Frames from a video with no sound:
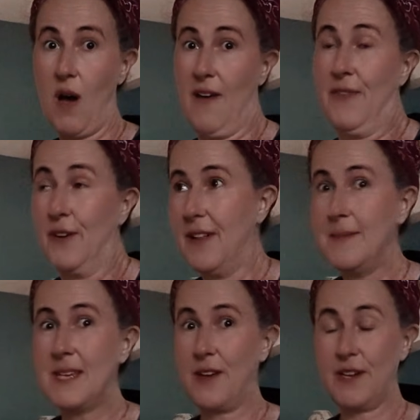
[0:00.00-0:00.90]
awful.
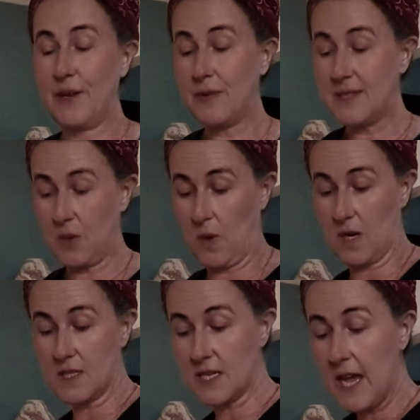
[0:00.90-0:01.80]
I'm telling you, it was the
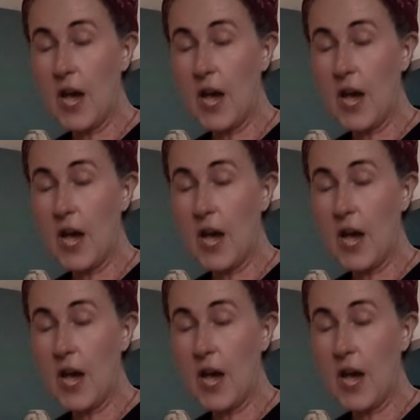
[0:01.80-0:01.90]
worst.